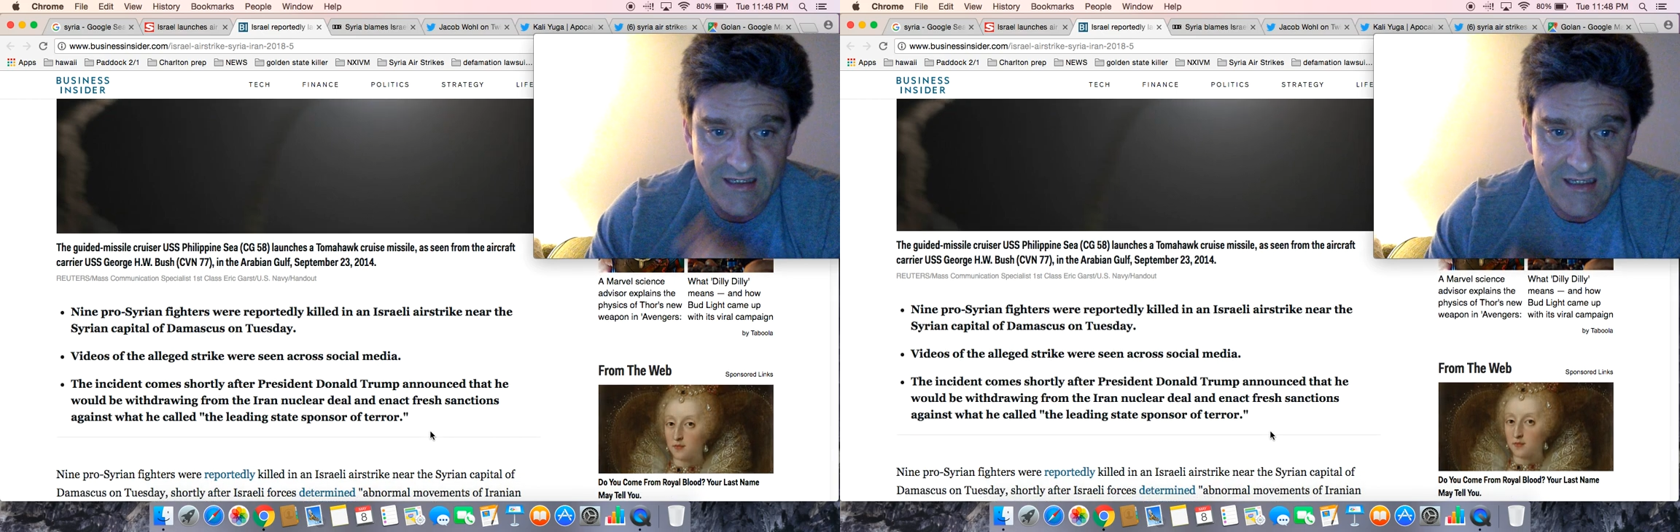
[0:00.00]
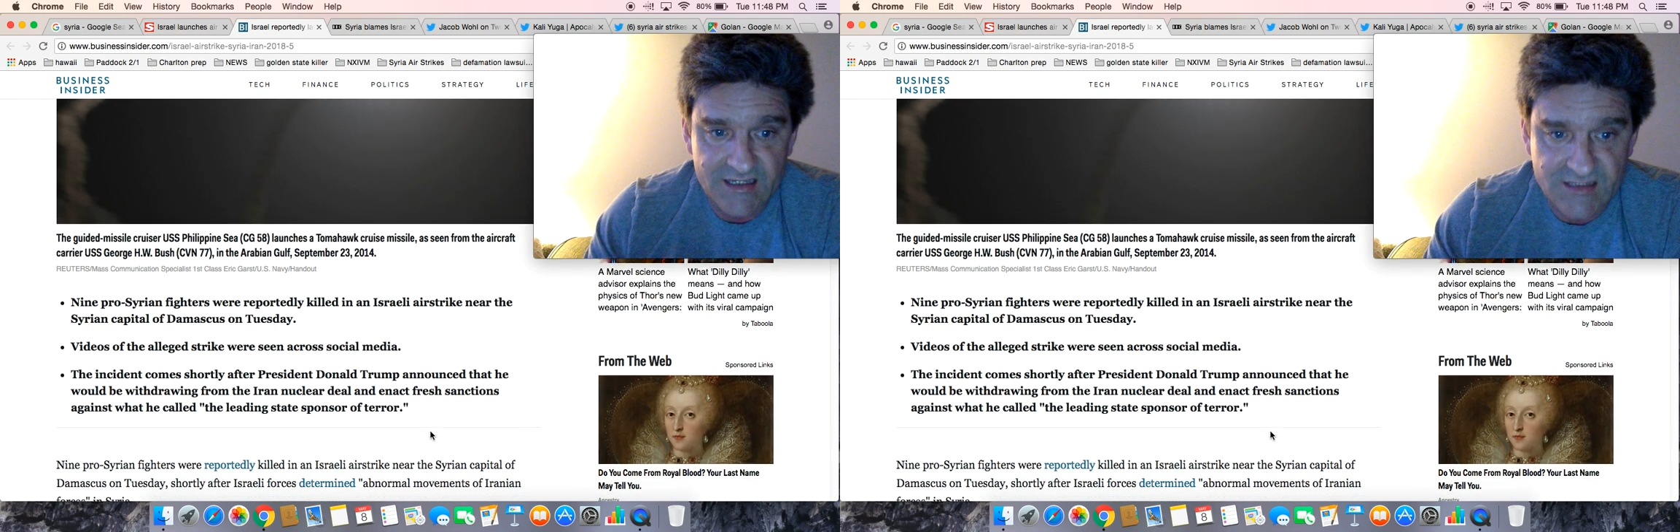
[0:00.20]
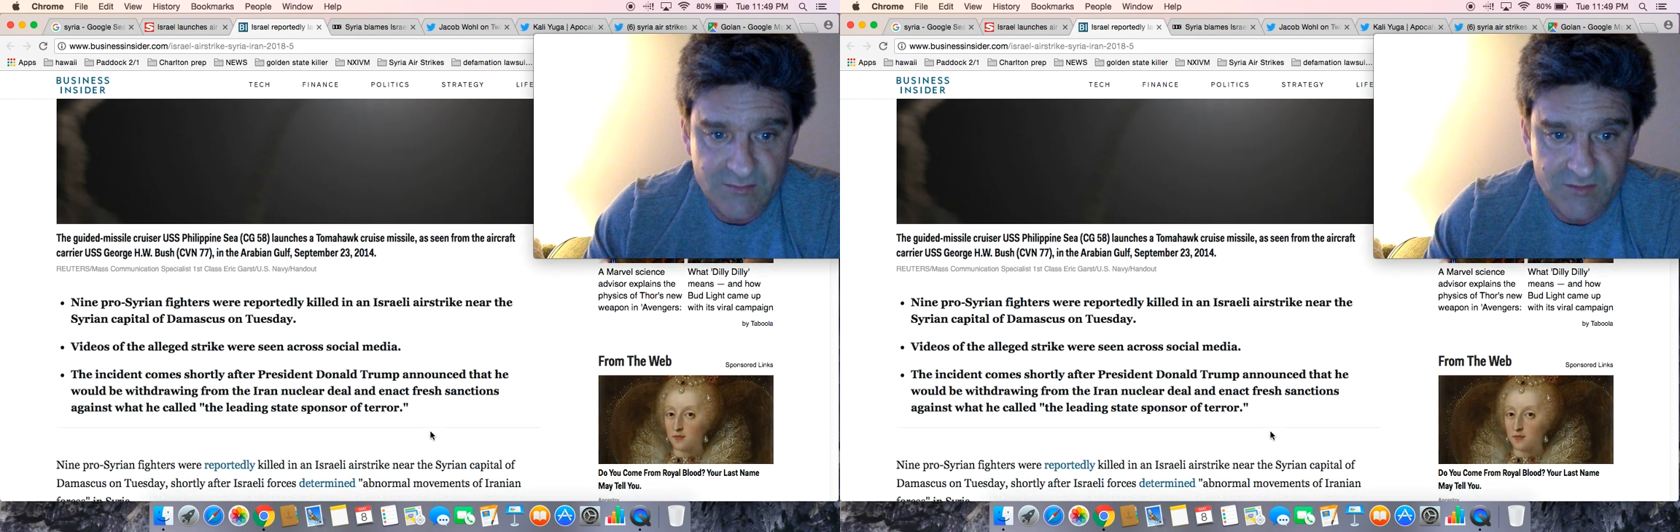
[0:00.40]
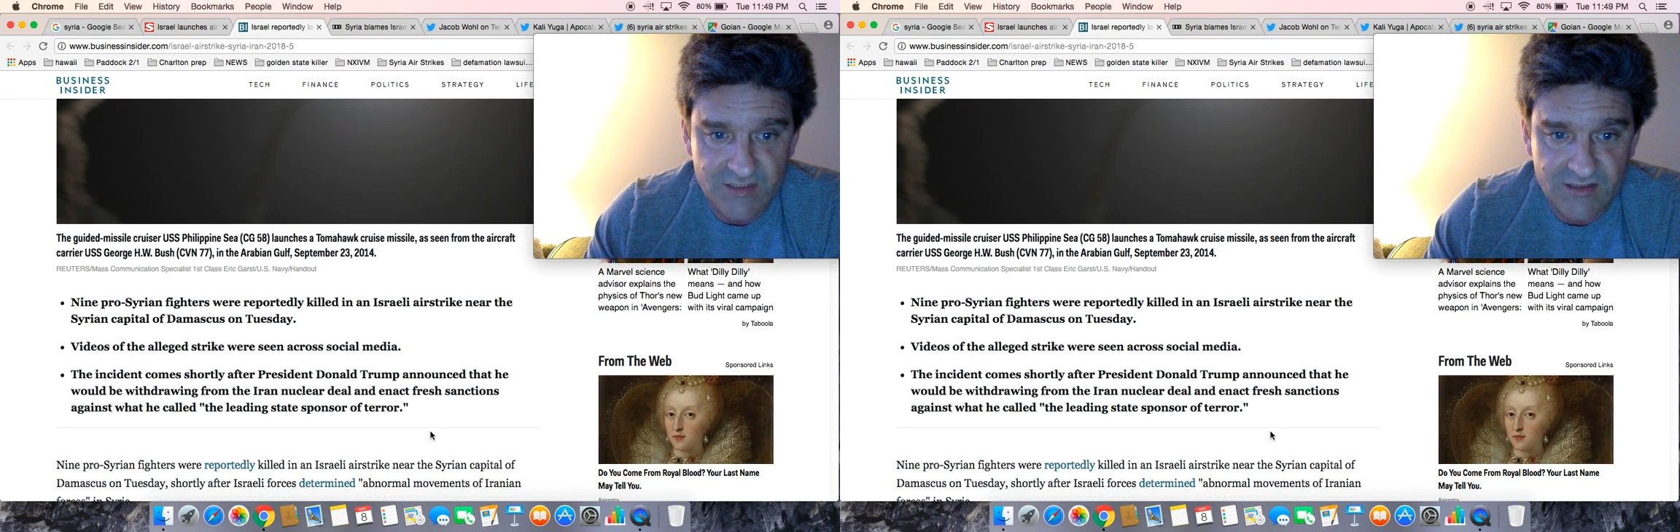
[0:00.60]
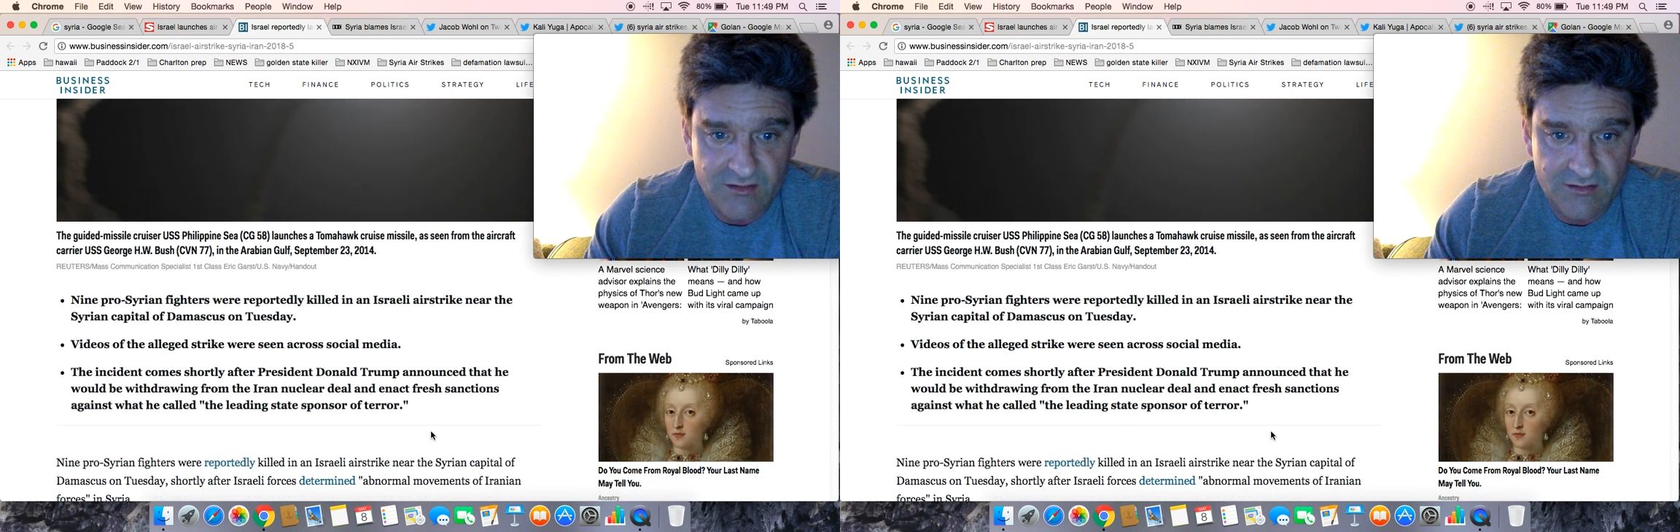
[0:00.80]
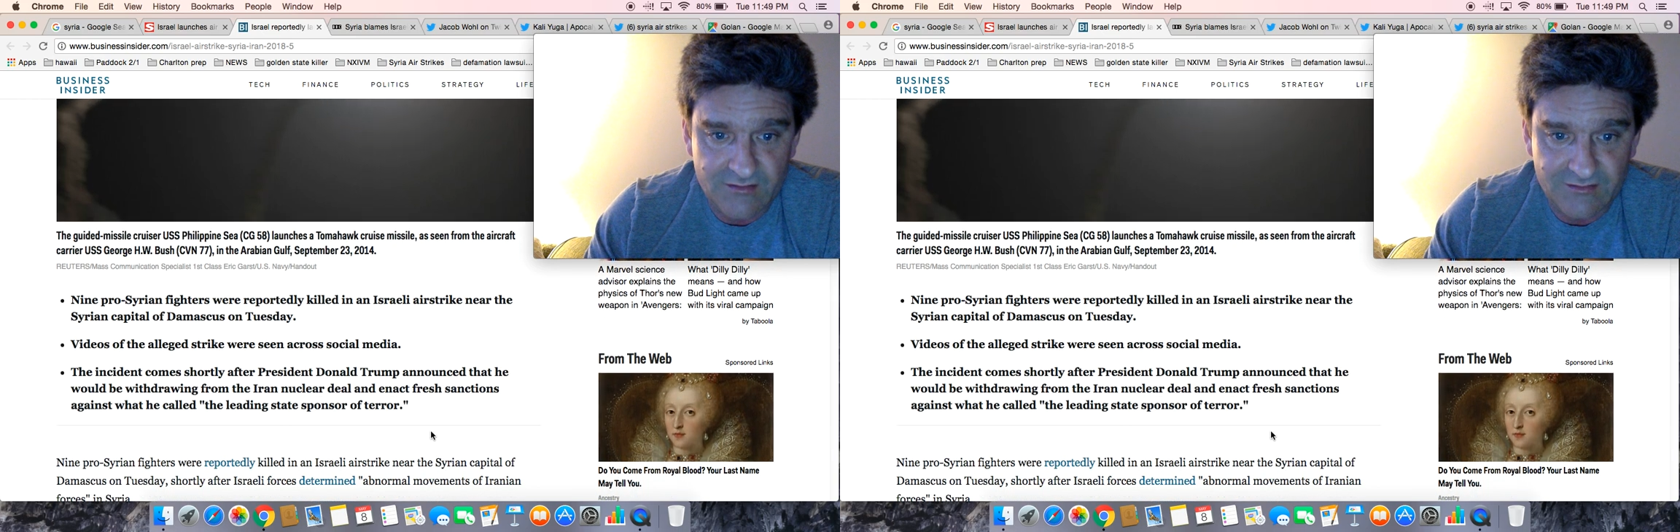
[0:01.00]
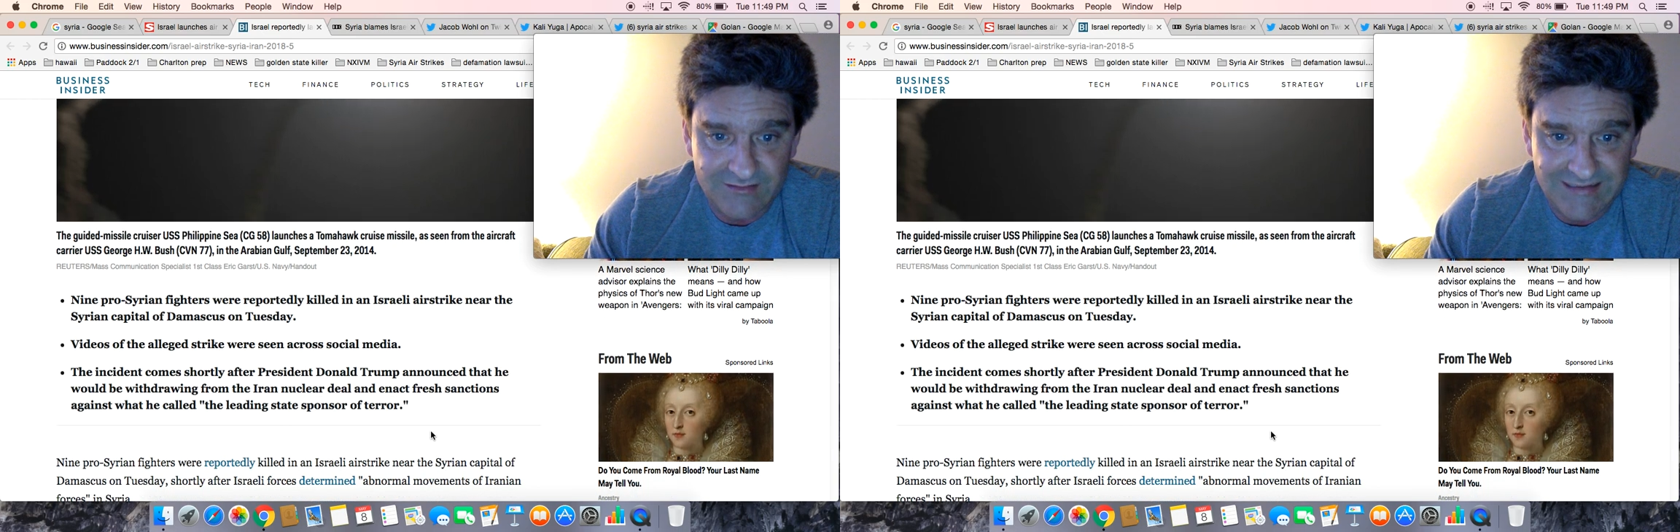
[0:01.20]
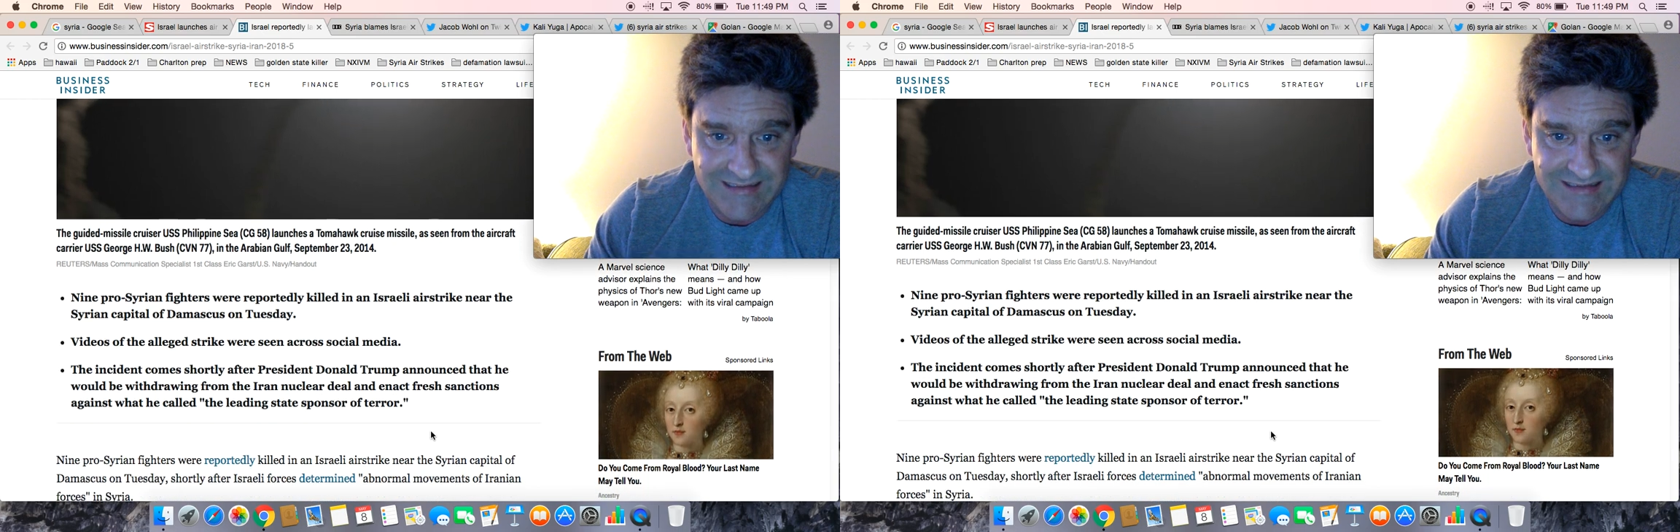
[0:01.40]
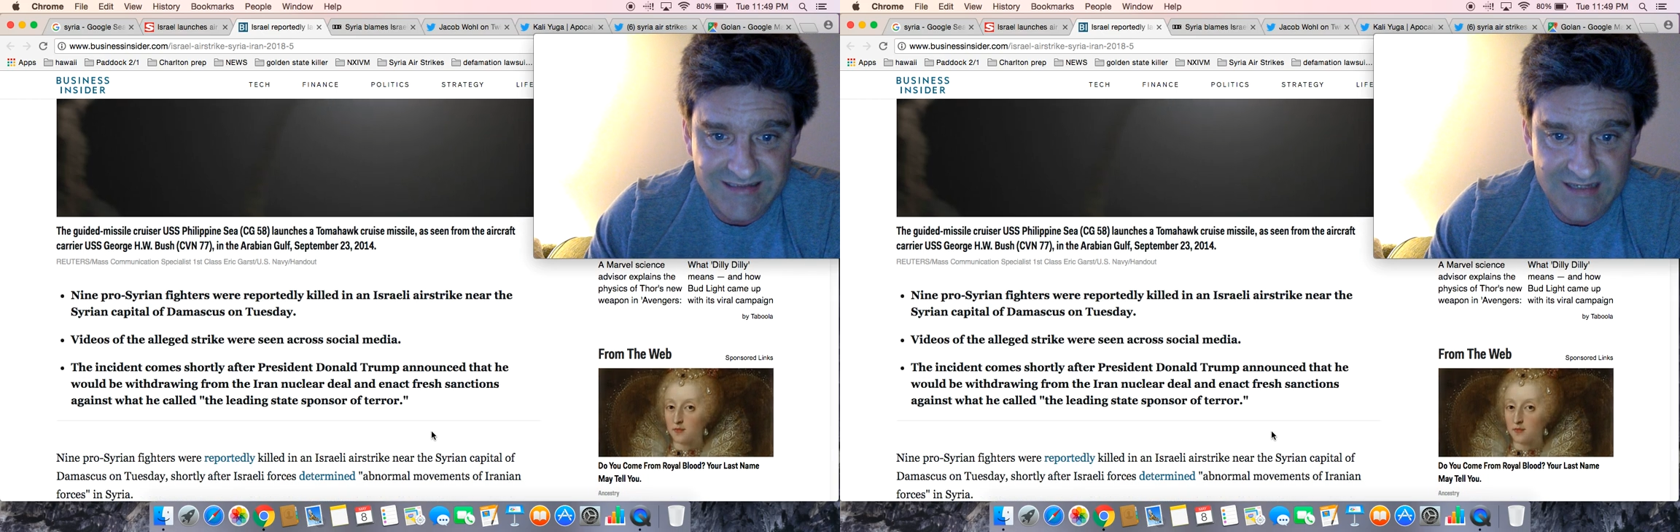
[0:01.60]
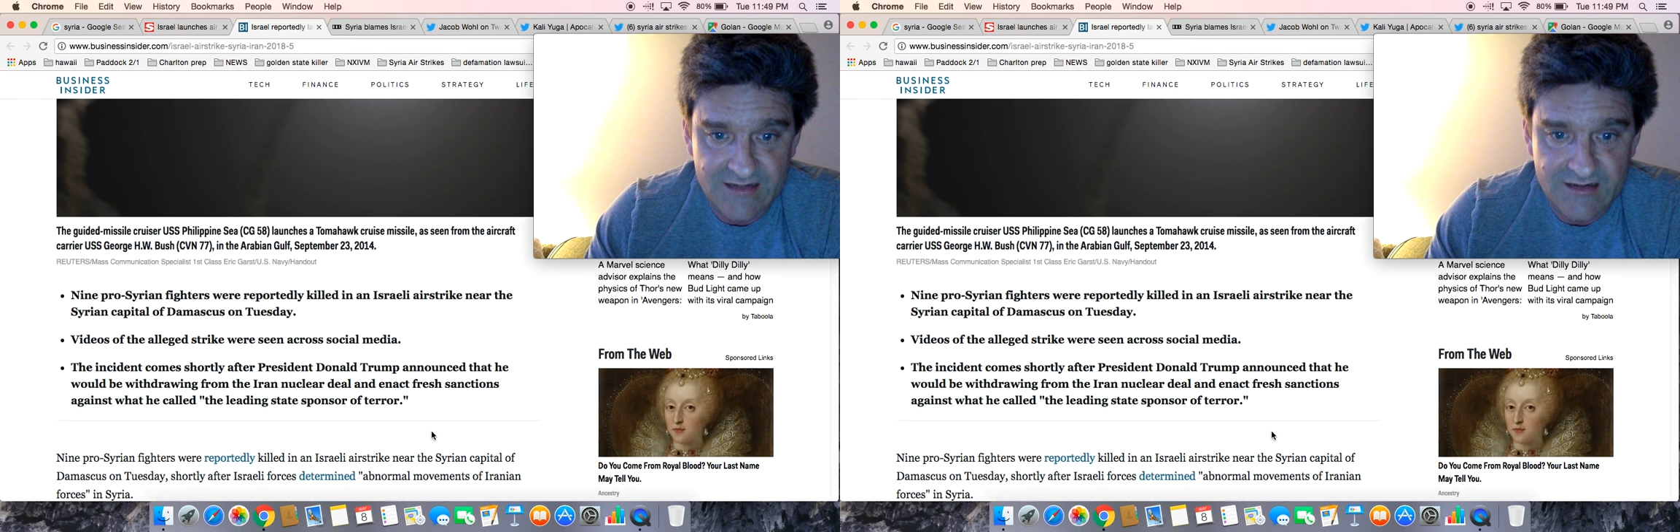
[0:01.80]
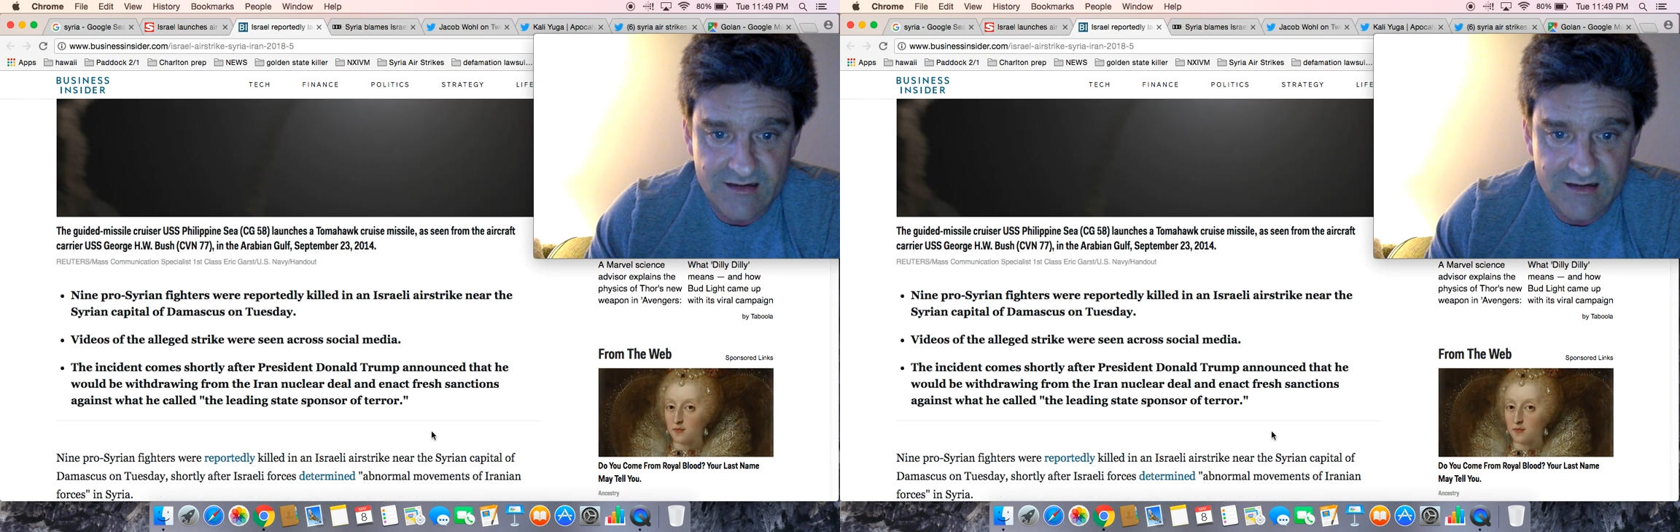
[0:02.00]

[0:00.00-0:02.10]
against what he called the leading state